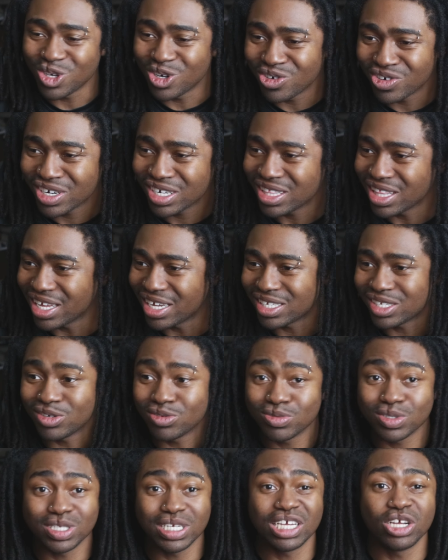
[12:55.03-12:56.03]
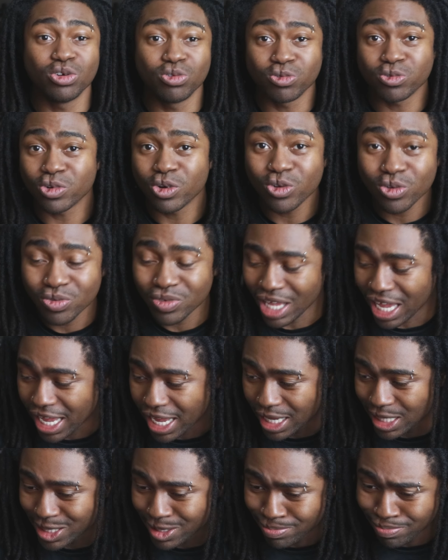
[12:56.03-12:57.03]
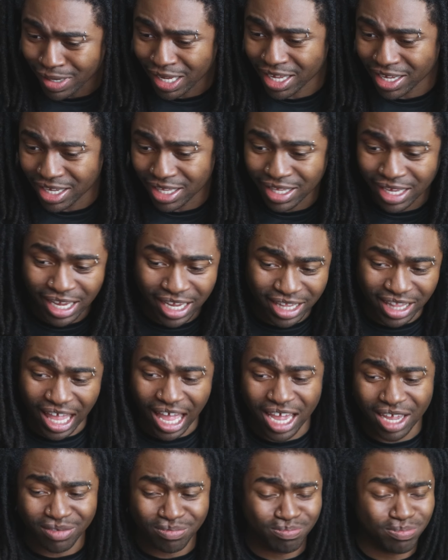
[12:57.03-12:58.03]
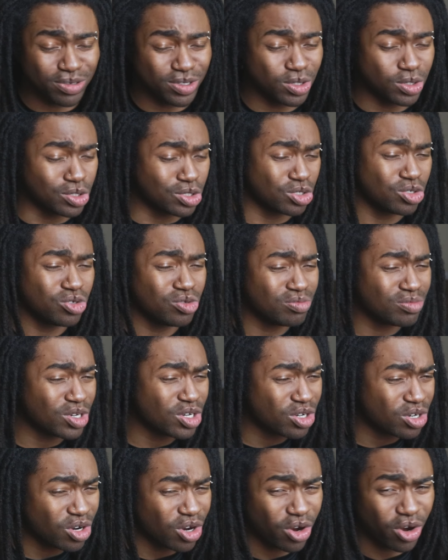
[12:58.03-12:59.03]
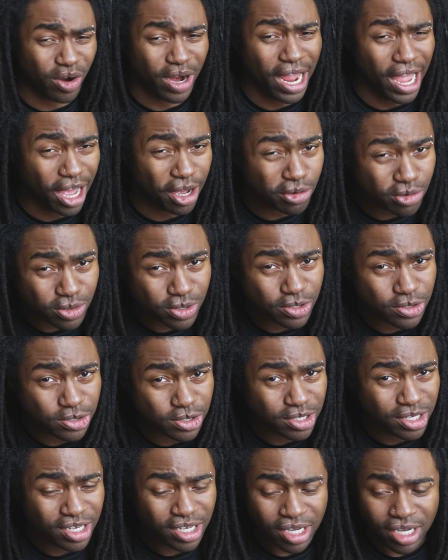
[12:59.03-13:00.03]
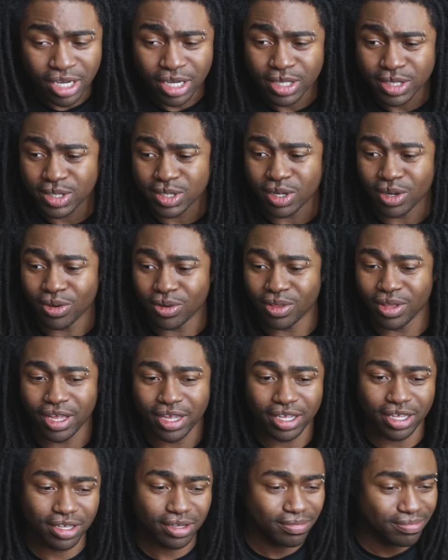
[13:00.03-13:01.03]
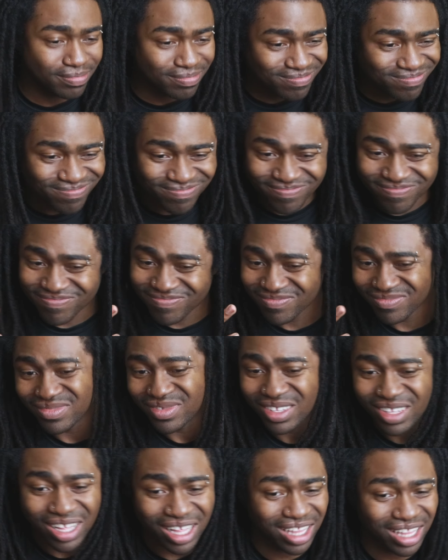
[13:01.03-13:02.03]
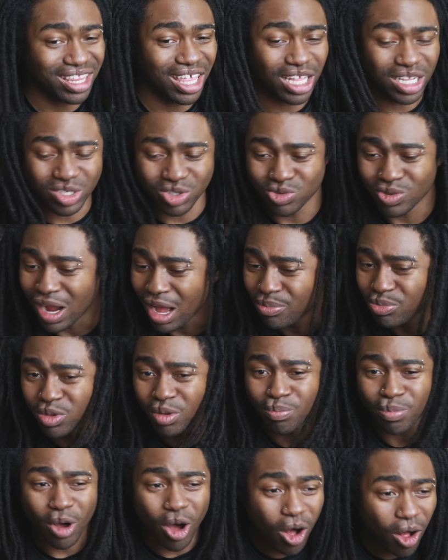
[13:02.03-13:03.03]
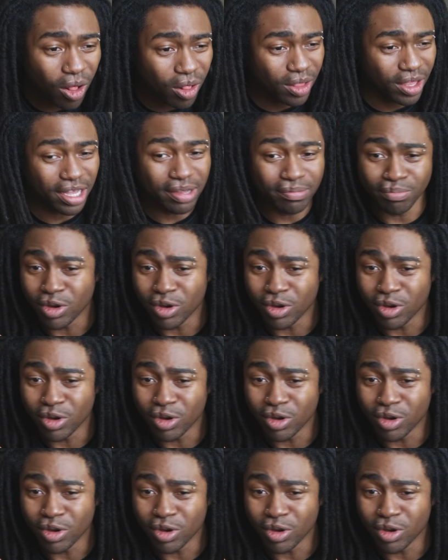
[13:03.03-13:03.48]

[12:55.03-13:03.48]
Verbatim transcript: All right. Like there was a grown ass man, and I presume her house. So, like, they dropped the ball in